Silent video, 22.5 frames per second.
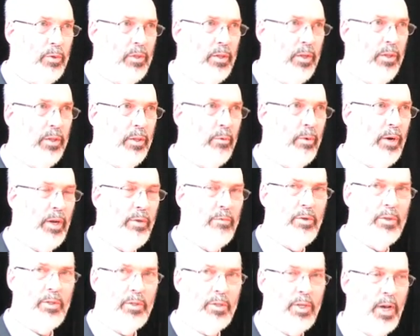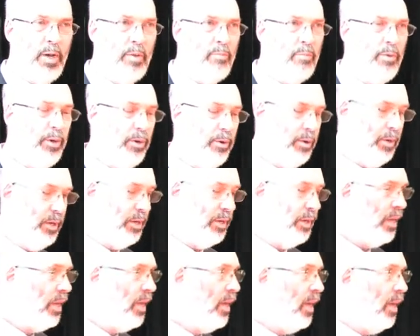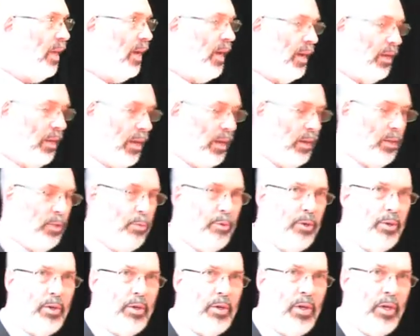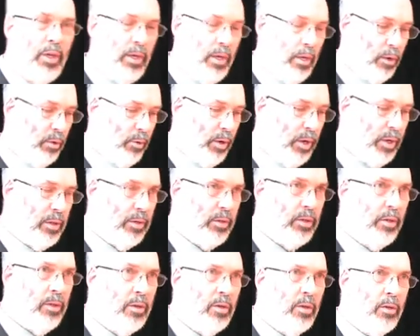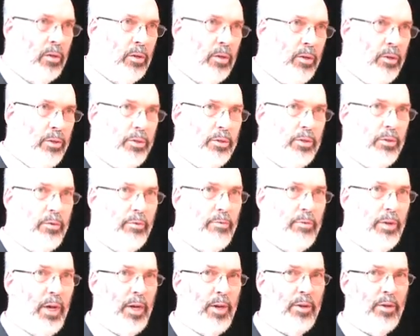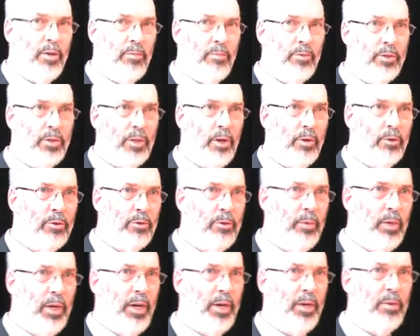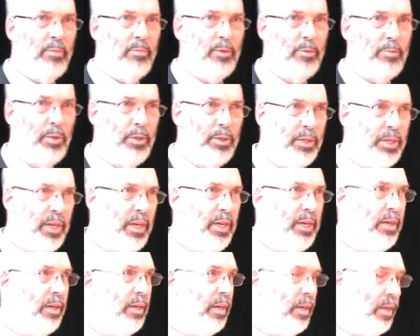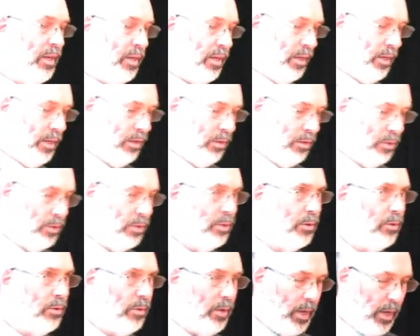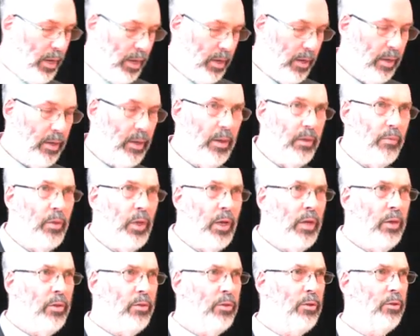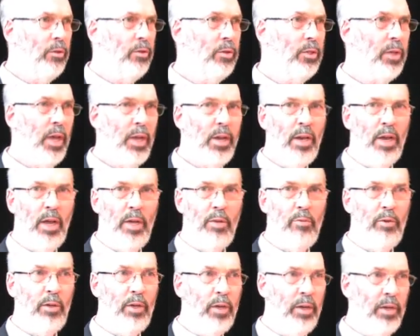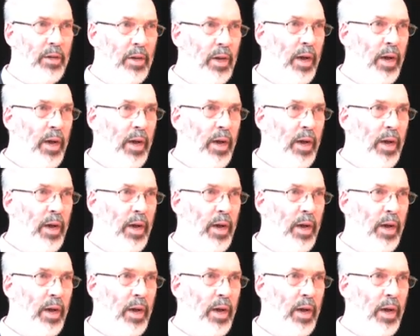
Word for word: within the relevant time period, and, and there were quite conclusive items, cultural items pertaining to, uh, to Scandinavian and